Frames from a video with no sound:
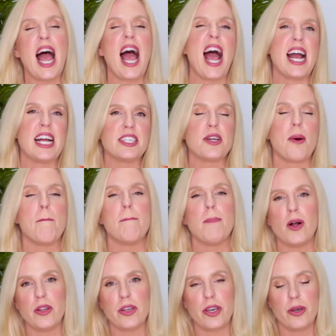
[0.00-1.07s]
and
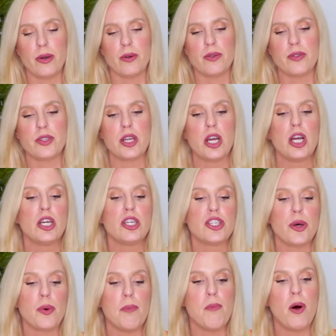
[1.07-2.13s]
molecules.
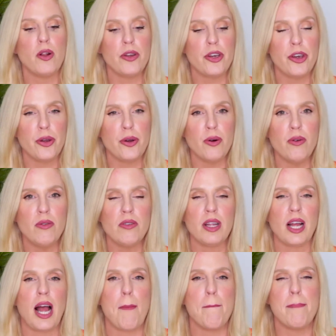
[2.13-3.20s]
So a molecule,
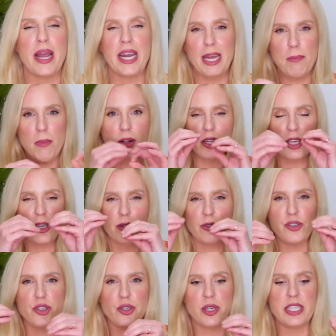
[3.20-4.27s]
many molecules
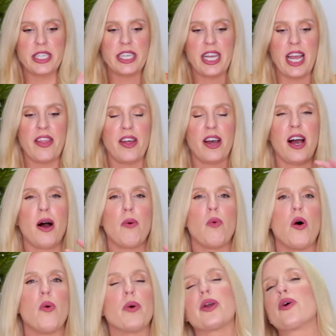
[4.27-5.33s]
joined together, are
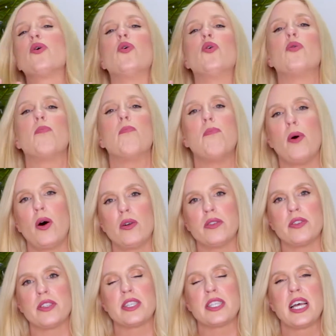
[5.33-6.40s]
what we call
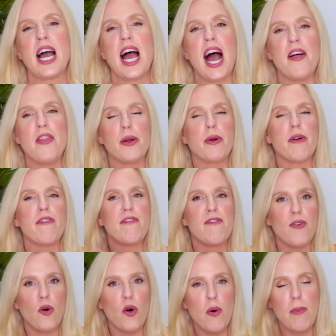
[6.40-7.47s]
bonds. And there are
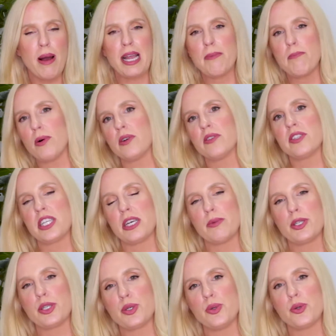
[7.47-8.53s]
four main bonds that we
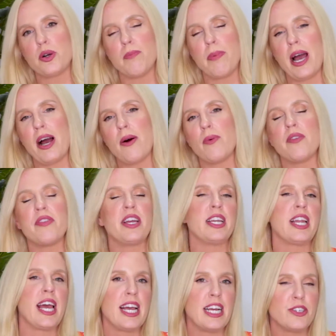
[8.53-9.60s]
talk about within
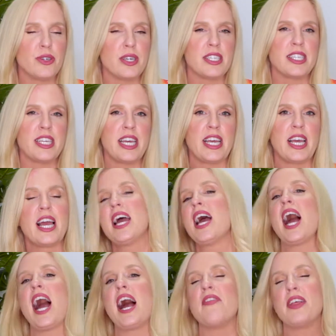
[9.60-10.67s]
hairdressing.
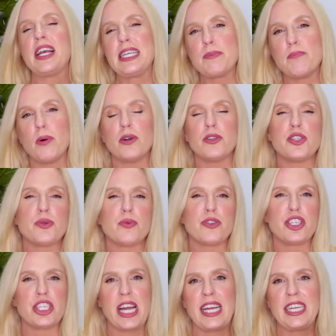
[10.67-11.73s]
And these bonds will
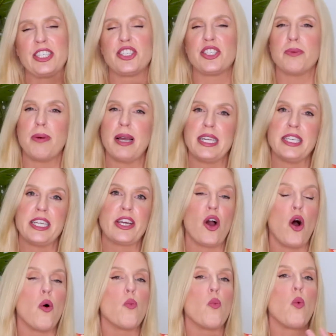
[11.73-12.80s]
change depending
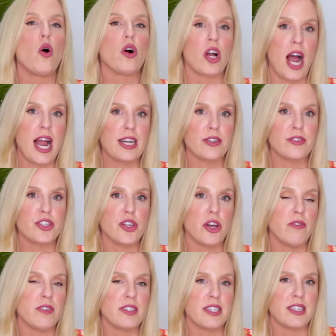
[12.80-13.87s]
on what kind of
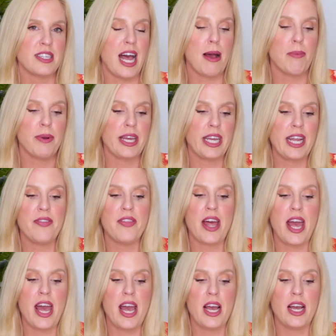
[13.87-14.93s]
surface is happening in the
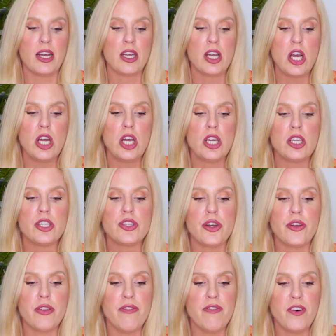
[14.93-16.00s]
hair. So
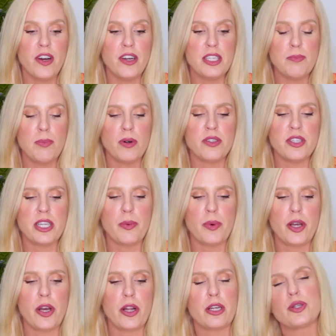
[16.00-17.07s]
the first bonds that
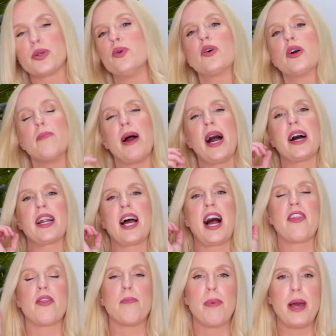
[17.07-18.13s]
we're going to talk about
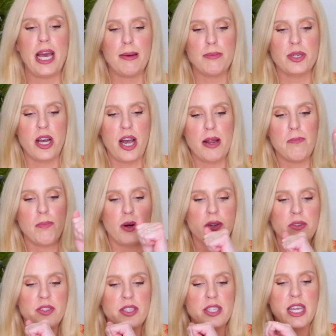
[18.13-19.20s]
are the peptide
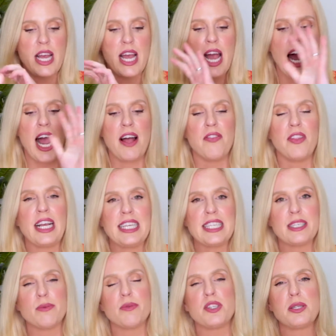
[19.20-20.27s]
bonds. And these
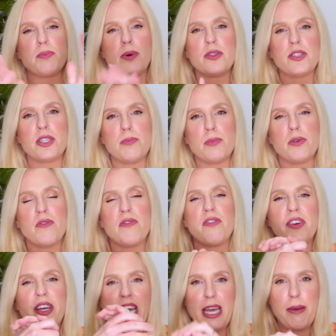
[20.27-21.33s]
are responsible
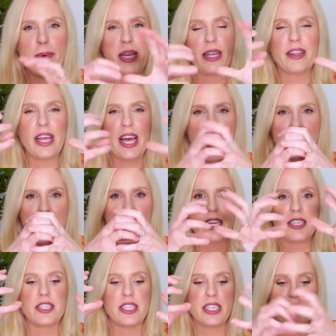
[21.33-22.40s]
for keeping the
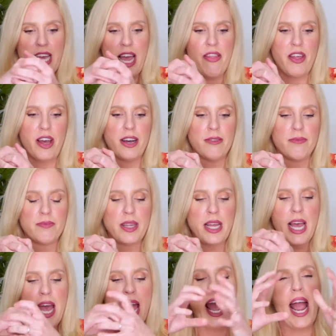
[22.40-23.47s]
hair together.
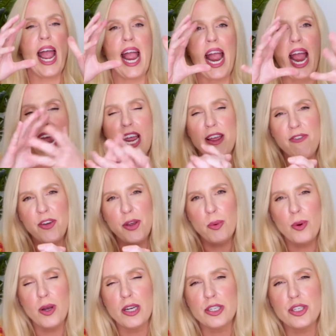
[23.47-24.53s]
If you
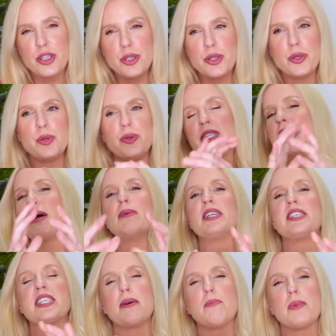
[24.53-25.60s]
were to damage
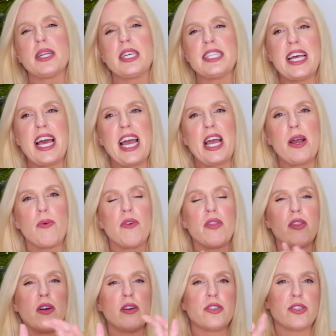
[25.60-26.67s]
somebody's hair with
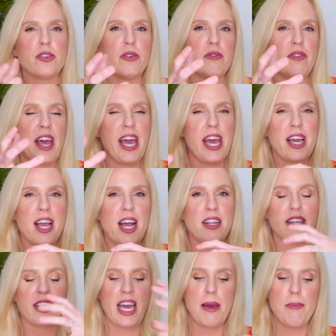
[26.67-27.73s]
lots of hair
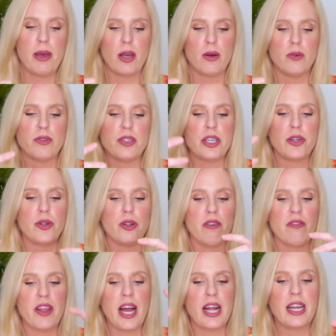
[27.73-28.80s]
color chemicals and all of
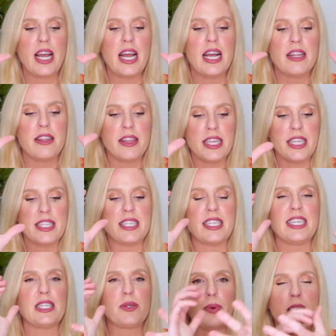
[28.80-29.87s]
that, this
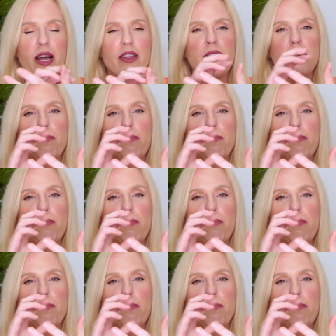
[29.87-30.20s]
is where the